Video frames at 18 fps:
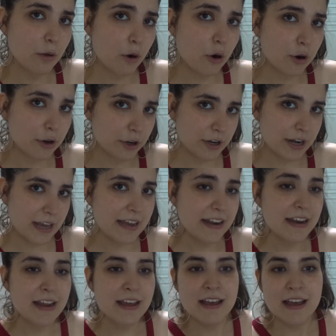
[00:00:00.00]
ordered
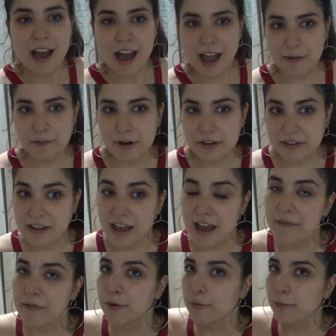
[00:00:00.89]
it. I wanted to
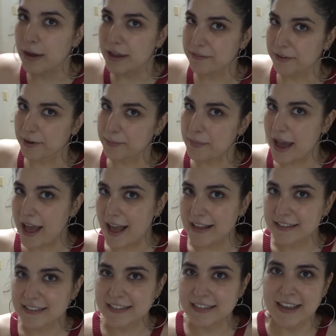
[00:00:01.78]
have the waiver
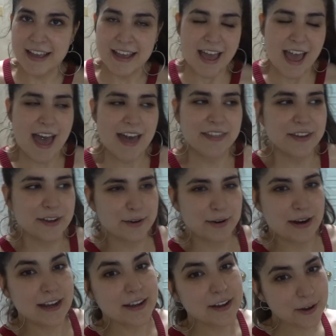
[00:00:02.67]
mat and the
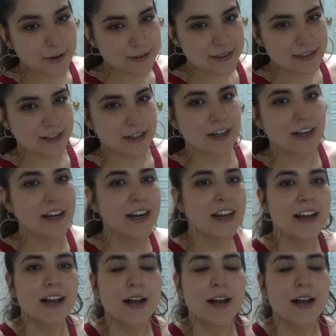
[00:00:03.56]
gray coaster.